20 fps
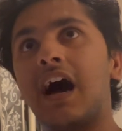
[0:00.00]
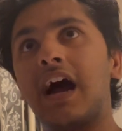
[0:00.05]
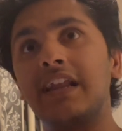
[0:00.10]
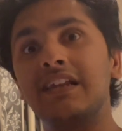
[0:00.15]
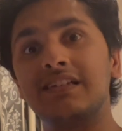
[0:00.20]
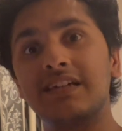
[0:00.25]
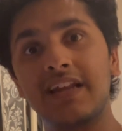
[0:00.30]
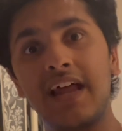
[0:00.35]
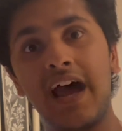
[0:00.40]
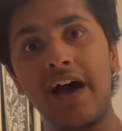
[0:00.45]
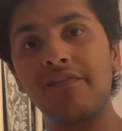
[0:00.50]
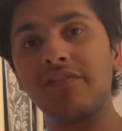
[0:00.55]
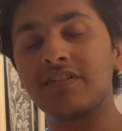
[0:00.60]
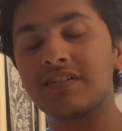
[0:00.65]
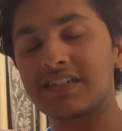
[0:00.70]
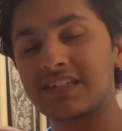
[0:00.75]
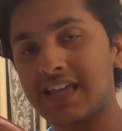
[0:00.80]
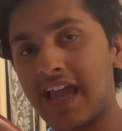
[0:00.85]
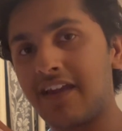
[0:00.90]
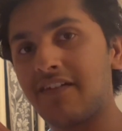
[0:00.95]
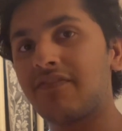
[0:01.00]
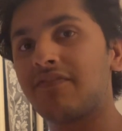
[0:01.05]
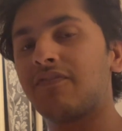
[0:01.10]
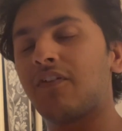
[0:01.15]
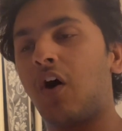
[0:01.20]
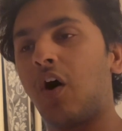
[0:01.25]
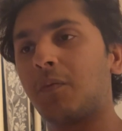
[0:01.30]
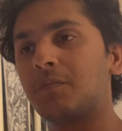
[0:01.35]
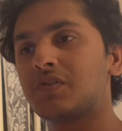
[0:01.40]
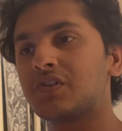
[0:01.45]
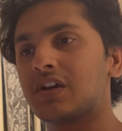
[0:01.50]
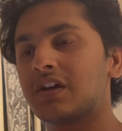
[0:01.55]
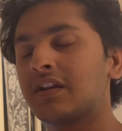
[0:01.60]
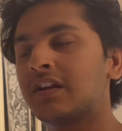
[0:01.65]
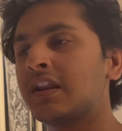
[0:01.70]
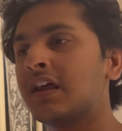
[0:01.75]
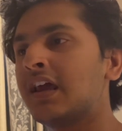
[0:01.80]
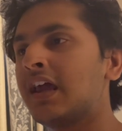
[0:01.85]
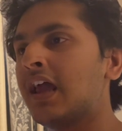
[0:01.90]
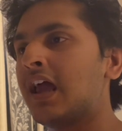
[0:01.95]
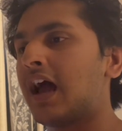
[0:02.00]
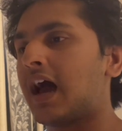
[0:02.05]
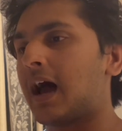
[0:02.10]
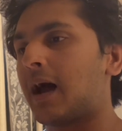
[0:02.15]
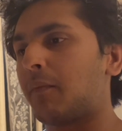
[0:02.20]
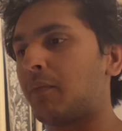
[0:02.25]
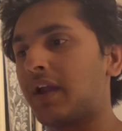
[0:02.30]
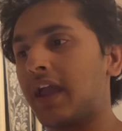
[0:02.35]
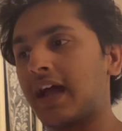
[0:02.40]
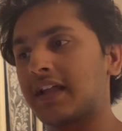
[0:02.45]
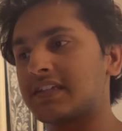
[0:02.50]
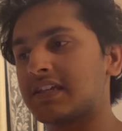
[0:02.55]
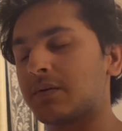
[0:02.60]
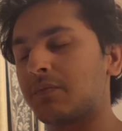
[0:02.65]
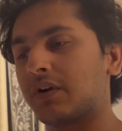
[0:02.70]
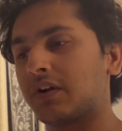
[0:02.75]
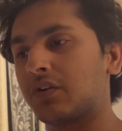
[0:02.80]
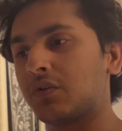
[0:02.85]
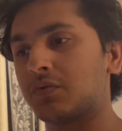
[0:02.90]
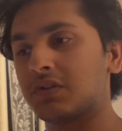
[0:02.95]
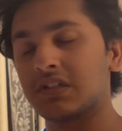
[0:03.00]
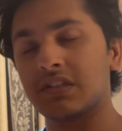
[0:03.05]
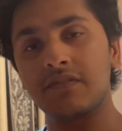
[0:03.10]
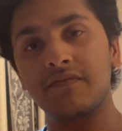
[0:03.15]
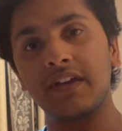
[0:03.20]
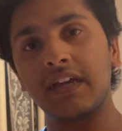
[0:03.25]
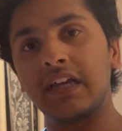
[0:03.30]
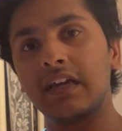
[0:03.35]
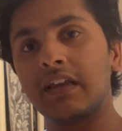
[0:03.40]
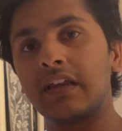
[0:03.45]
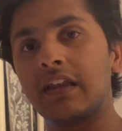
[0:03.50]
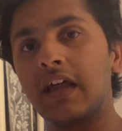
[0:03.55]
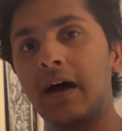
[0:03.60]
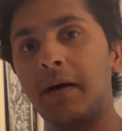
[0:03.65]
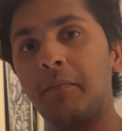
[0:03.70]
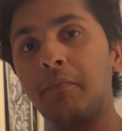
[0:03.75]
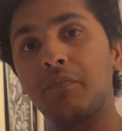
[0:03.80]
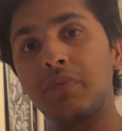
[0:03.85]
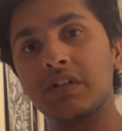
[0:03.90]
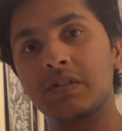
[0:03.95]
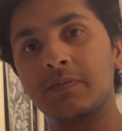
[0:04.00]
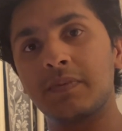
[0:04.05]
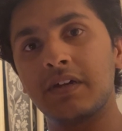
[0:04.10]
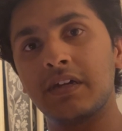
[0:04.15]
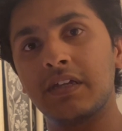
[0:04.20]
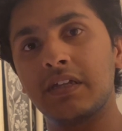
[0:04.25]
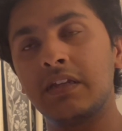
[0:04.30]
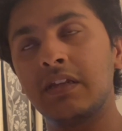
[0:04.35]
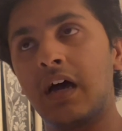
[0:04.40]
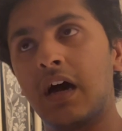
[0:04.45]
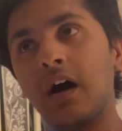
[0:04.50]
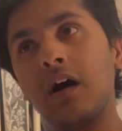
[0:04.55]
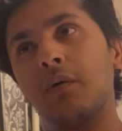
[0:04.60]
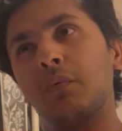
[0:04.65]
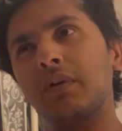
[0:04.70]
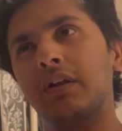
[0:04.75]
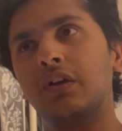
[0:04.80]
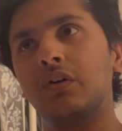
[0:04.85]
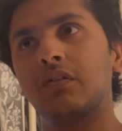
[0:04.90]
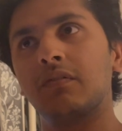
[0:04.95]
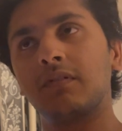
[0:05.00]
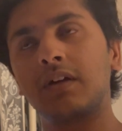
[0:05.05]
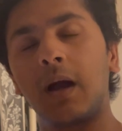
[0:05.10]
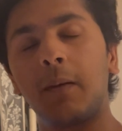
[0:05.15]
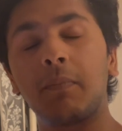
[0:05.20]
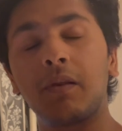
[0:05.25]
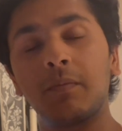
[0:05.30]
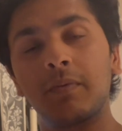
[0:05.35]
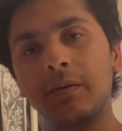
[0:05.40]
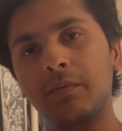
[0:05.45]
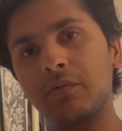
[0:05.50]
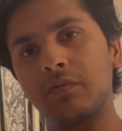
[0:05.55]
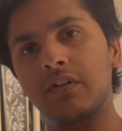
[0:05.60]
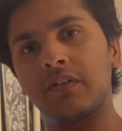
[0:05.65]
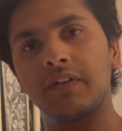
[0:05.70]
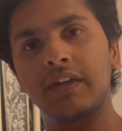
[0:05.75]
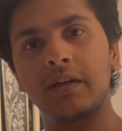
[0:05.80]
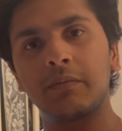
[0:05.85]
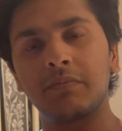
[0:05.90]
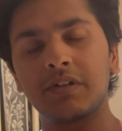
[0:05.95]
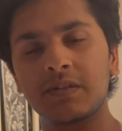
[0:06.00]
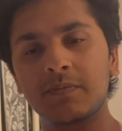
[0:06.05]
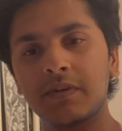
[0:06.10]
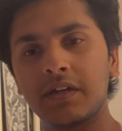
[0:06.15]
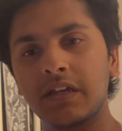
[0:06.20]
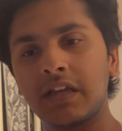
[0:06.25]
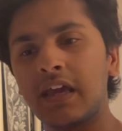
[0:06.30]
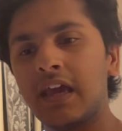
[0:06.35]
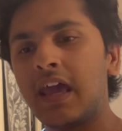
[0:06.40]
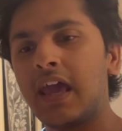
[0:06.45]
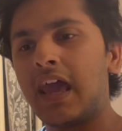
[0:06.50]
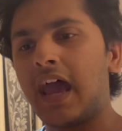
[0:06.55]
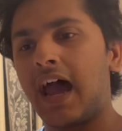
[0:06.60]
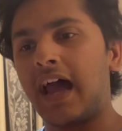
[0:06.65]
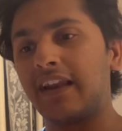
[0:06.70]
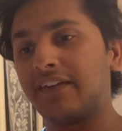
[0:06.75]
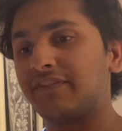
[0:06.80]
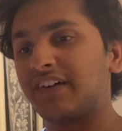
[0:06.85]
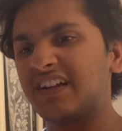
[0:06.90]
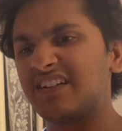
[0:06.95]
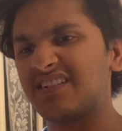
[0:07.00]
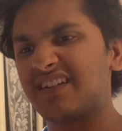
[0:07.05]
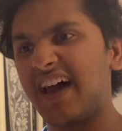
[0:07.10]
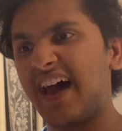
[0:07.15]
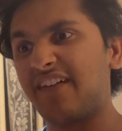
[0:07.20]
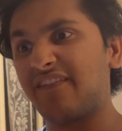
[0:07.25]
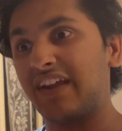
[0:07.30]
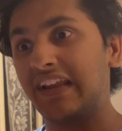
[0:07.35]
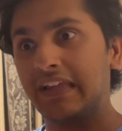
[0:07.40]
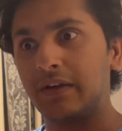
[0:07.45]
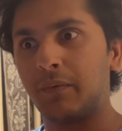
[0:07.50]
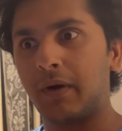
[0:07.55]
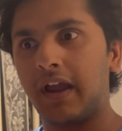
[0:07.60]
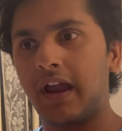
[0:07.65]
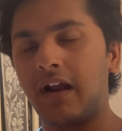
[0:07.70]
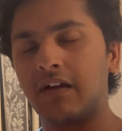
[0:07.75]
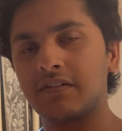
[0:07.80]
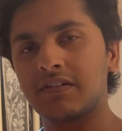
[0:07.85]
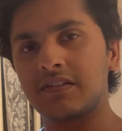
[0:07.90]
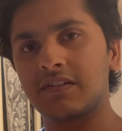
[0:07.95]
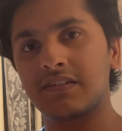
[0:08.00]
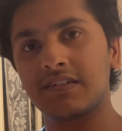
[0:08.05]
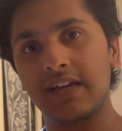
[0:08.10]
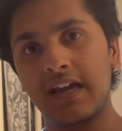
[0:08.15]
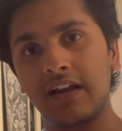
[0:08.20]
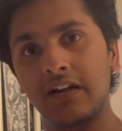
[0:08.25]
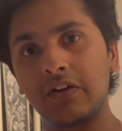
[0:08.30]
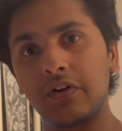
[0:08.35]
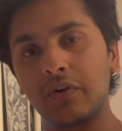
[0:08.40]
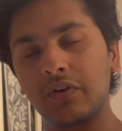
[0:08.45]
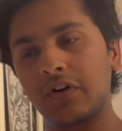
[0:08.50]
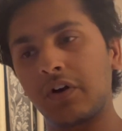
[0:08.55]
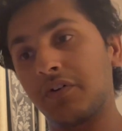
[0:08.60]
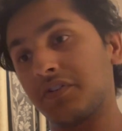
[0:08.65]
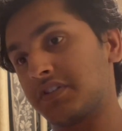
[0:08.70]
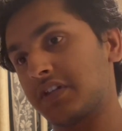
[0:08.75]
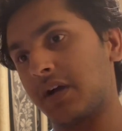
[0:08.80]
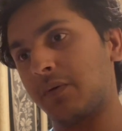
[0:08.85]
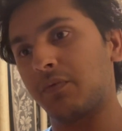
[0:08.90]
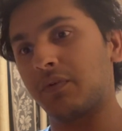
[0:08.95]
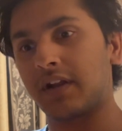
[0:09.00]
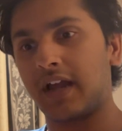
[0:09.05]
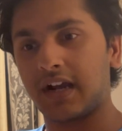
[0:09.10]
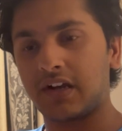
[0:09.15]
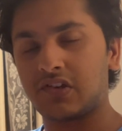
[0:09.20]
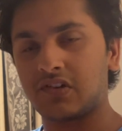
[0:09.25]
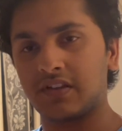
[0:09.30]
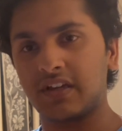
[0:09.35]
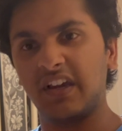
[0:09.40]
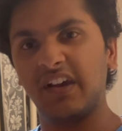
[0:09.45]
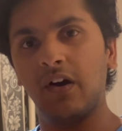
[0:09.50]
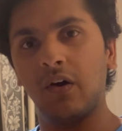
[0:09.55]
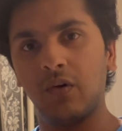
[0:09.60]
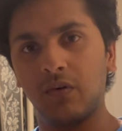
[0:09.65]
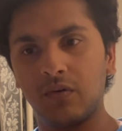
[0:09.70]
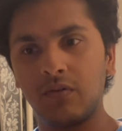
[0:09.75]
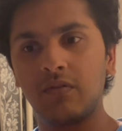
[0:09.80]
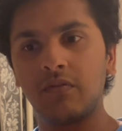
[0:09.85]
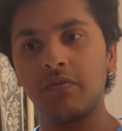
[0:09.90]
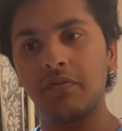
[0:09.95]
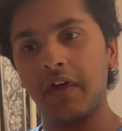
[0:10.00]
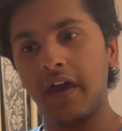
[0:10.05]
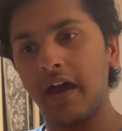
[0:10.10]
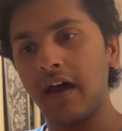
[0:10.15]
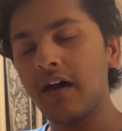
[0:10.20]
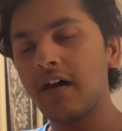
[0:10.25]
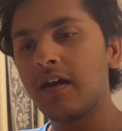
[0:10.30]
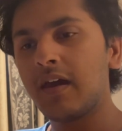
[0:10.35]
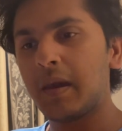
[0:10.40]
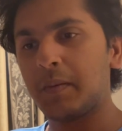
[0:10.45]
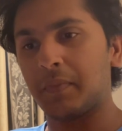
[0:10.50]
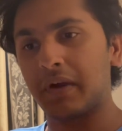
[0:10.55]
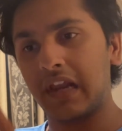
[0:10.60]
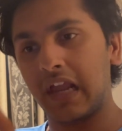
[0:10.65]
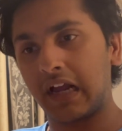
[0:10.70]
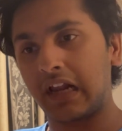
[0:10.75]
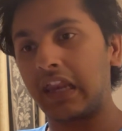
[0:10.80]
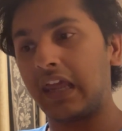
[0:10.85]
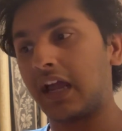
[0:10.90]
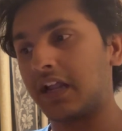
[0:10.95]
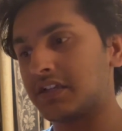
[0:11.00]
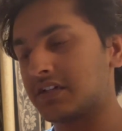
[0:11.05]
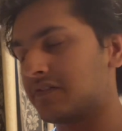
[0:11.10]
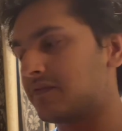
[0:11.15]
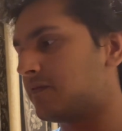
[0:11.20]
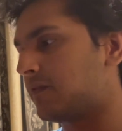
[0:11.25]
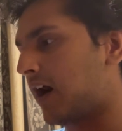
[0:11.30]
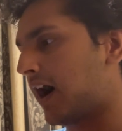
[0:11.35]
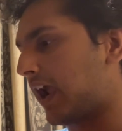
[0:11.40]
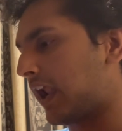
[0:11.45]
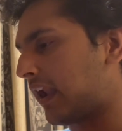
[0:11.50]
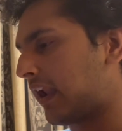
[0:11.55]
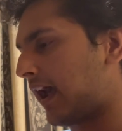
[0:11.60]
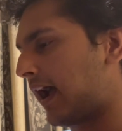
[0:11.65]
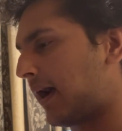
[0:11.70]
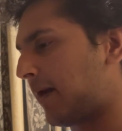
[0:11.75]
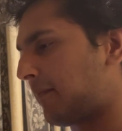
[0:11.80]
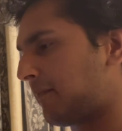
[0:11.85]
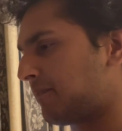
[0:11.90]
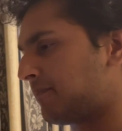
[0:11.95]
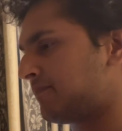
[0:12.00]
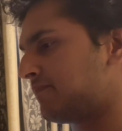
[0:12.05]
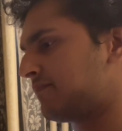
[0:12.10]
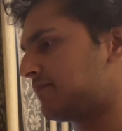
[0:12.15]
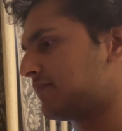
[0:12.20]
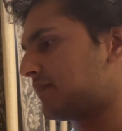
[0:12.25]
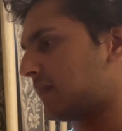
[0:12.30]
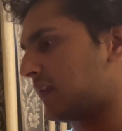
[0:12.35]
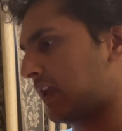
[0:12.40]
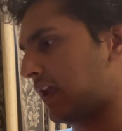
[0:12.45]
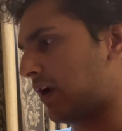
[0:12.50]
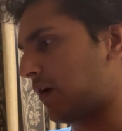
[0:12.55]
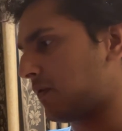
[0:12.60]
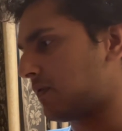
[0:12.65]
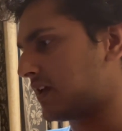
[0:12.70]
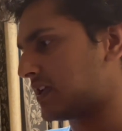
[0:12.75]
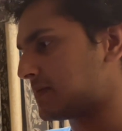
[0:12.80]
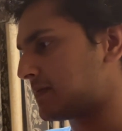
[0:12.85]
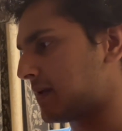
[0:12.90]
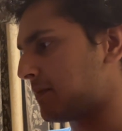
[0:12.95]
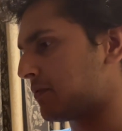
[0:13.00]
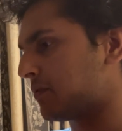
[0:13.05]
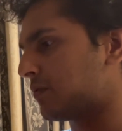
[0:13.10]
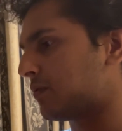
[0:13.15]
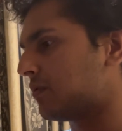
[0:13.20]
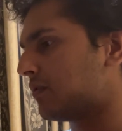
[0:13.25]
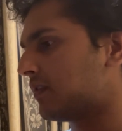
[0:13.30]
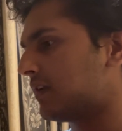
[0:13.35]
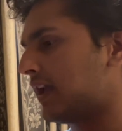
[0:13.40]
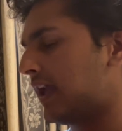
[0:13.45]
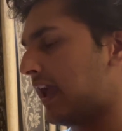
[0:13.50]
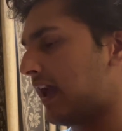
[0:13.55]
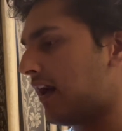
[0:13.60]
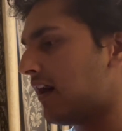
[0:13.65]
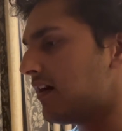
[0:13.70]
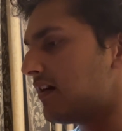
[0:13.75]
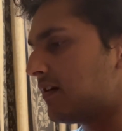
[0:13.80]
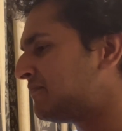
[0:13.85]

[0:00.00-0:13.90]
I did have a safe option. We had someone who was living in Brisbane. We knew a couple of people living in Brisbane, and if I didn't have any way else to stay in Gold Coast, I would actually go there. But luckily I did find you know, these people here.